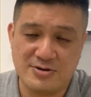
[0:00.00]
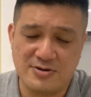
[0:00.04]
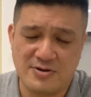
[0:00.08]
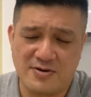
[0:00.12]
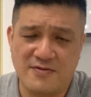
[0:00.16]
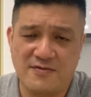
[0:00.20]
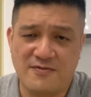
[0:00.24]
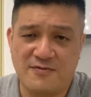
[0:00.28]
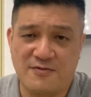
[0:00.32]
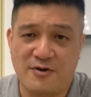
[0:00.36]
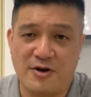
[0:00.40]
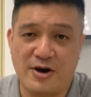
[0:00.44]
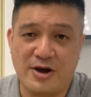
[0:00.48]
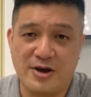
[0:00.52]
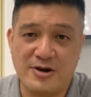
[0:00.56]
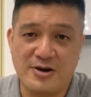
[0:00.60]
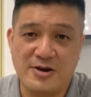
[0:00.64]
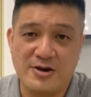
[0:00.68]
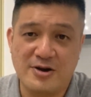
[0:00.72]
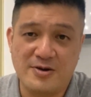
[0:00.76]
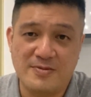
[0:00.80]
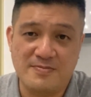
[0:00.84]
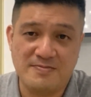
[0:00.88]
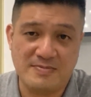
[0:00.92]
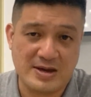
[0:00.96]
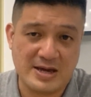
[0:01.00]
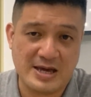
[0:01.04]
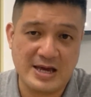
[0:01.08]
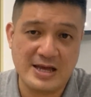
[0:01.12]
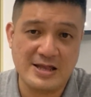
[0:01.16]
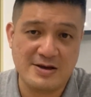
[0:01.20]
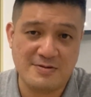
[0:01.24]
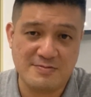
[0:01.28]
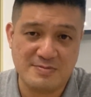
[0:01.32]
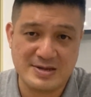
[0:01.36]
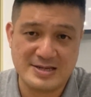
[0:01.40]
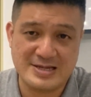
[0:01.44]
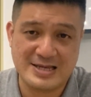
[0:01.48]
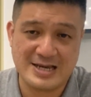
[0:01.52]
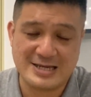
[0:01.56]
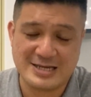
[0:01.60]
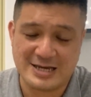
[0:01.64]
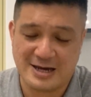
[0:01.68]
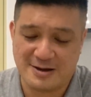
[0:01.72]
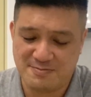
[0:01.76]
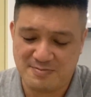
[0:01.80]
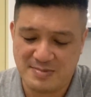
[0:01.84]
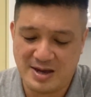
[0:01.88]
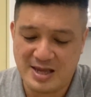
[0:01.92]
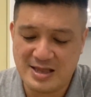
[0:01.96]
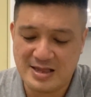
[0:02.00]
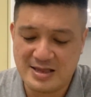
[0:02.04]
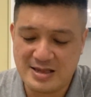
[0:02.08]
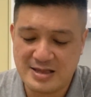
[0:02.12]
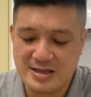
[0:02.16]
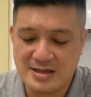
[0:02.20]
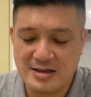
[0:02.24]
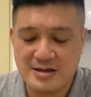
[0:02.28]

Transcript: you avoid making the mistakes i made